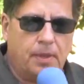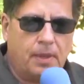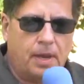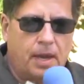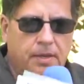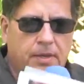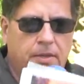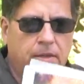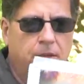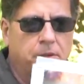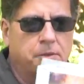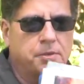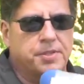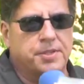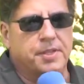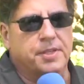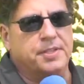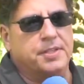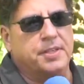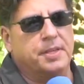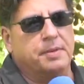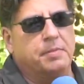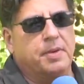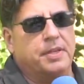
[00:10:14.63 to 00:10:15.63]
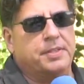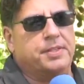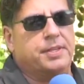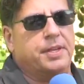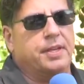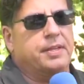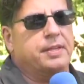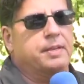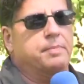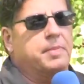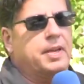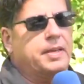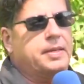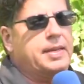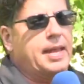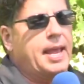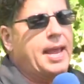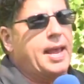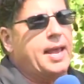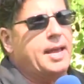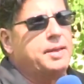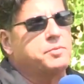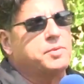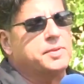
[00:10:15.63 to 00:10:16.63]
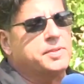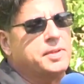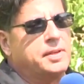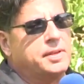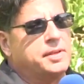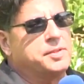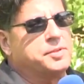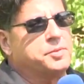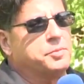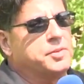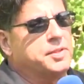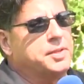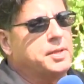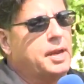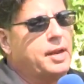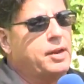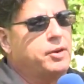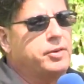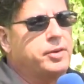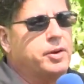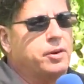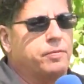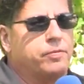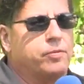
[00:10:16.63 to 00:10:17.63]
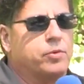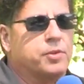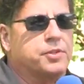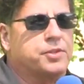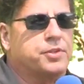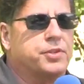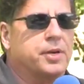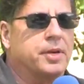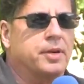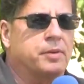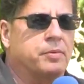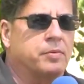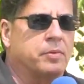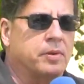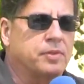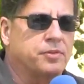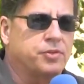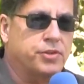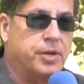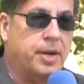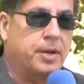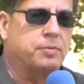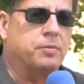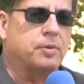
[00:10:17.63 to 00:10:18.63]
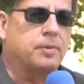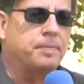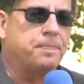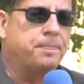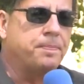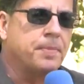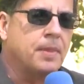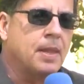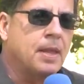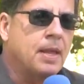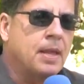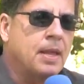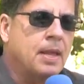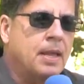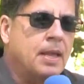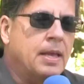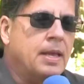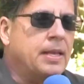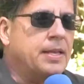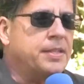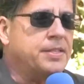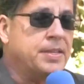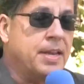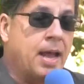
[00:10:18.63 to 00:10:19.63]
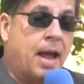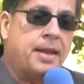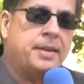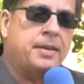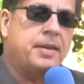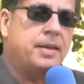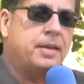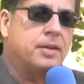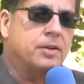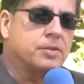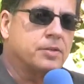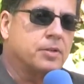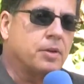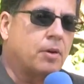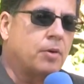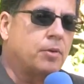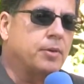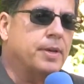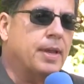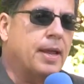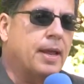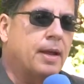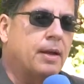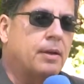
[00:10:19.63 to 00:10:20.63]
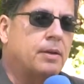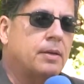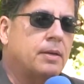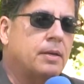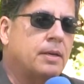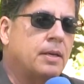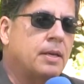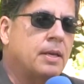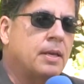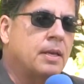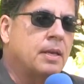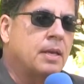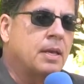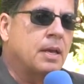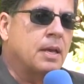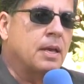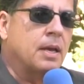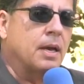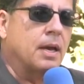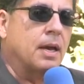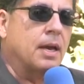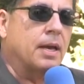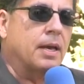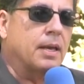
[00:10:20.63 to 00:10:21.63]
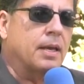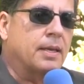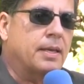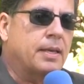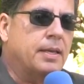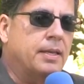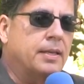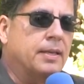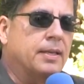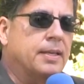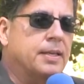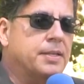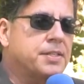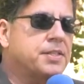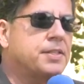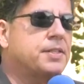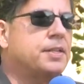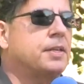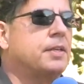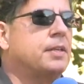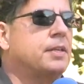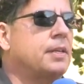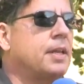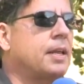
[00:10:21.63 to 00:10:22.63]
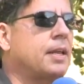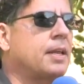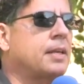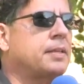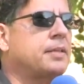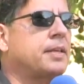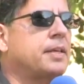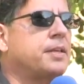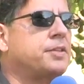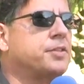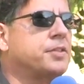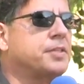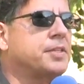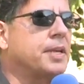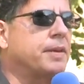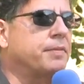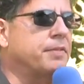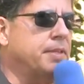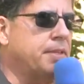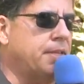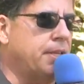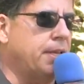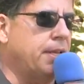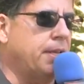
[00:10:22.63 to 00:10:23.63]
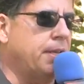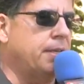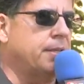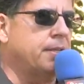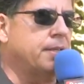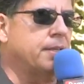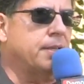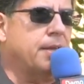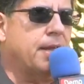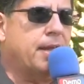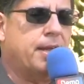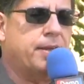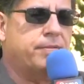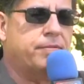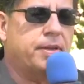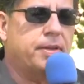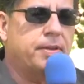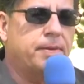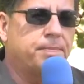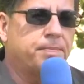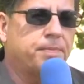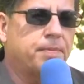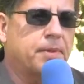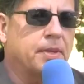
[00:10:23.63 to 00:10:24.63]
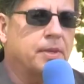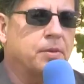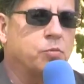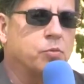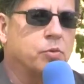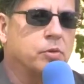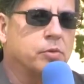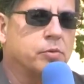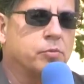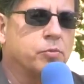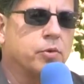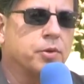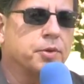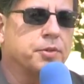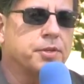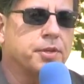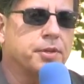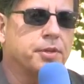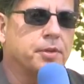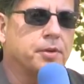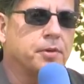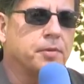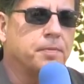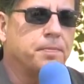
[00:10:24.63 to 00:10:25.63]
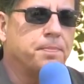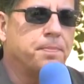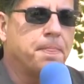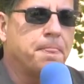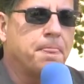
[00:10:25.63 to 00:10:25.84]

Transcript: I close this thing by saying that my dad is a retired Air Force general. He's 90 years old now. He enlisted at the age of 17 in the Navy in World War II.